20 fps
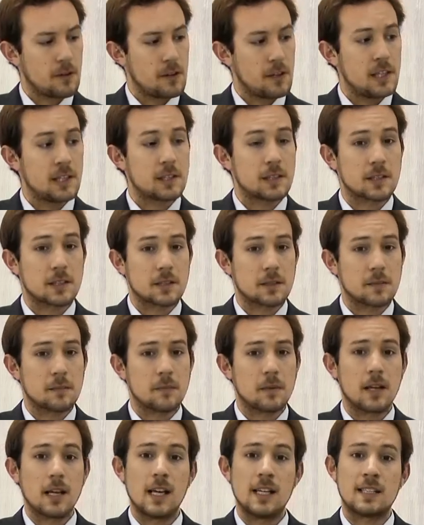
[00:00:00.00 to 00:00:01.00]
This
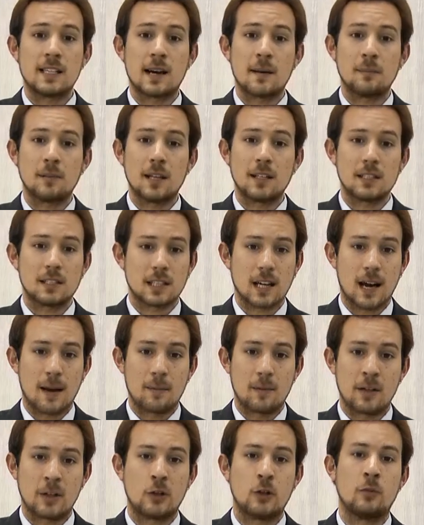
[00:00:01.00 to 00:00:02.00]
is our bladder
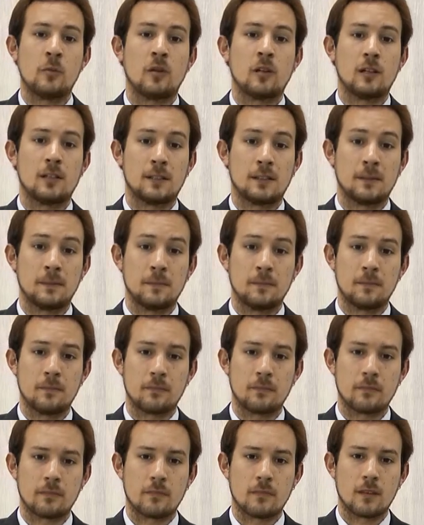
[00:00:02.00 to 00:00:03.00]
type accumulator.
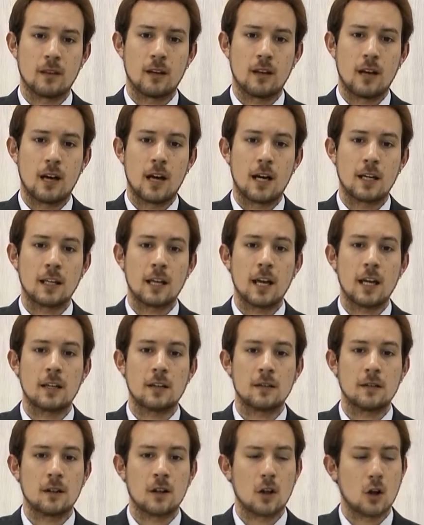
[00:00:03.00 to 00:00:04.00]

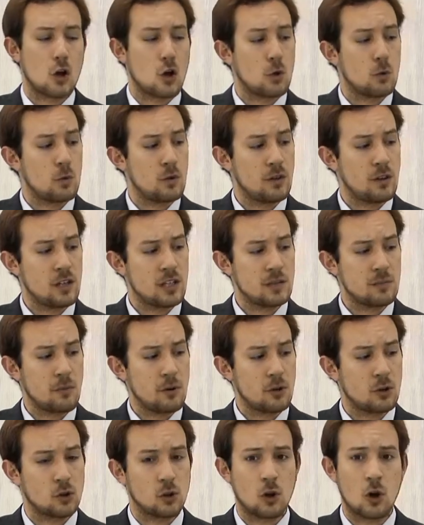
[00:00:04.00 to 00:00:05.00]
Again, with this
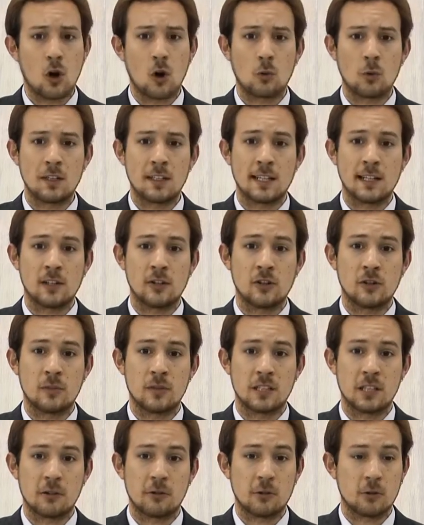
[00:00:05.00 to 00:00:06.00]
model, we tailor the
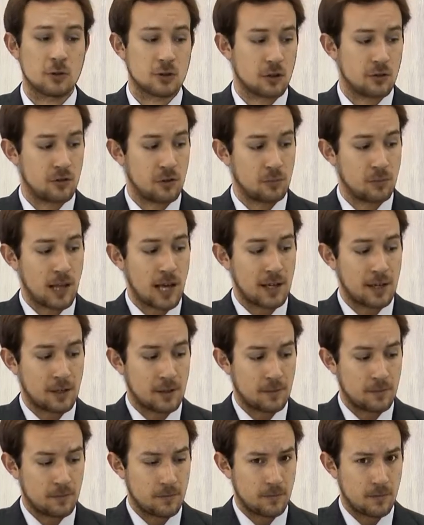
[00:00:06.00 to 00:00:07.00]
materials of the
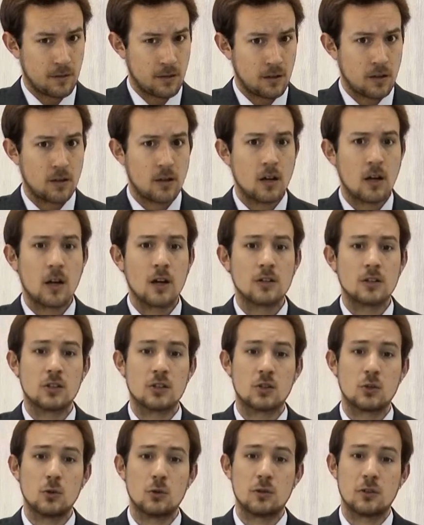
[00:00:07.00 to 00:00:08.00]
bladder to
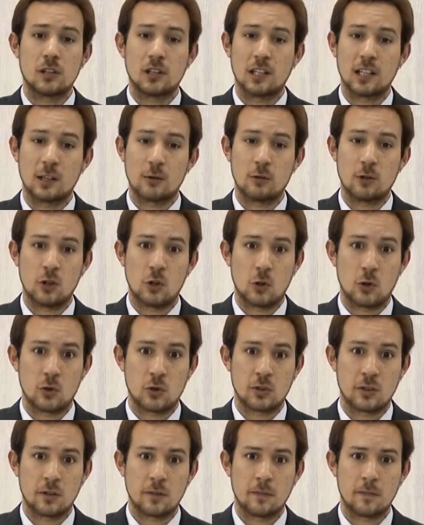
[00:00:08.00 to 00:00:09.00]
suit the liquid
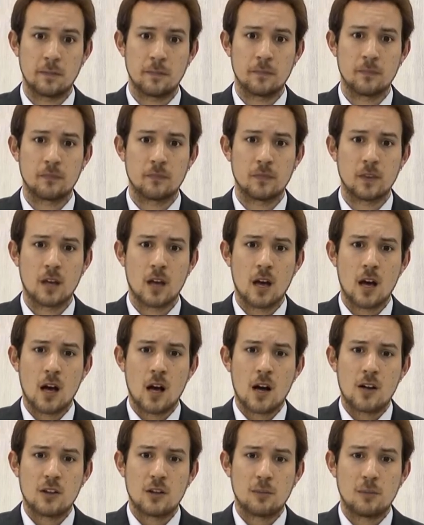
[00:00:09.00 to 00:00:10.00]
used.
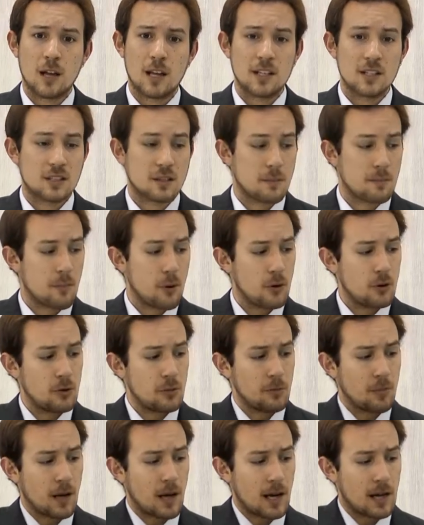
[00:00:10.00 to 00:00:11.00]
The bladder's
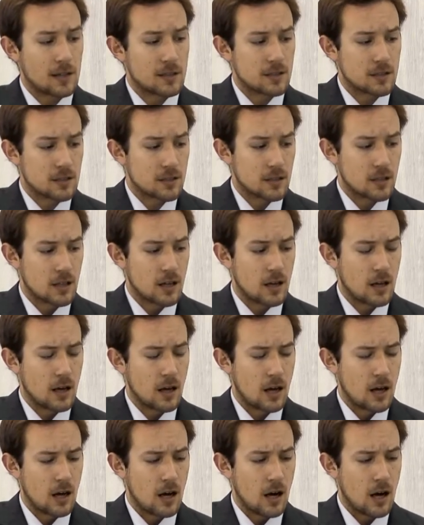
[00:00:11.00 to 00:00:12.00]
component parts
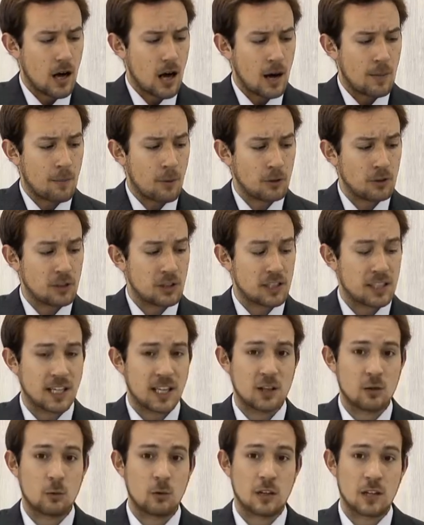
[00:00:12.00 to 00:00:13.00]
are bonded
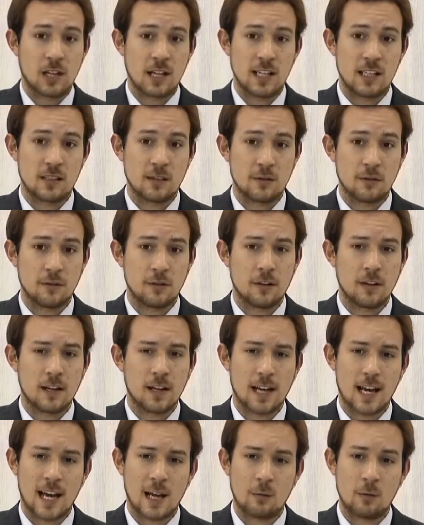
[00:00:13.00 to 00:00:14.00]
together with adhesive,
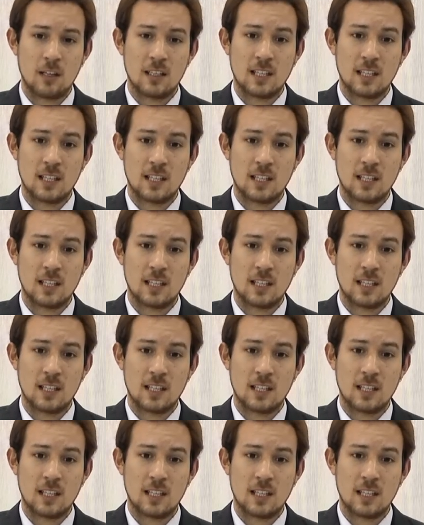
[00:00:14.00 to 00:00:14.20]
and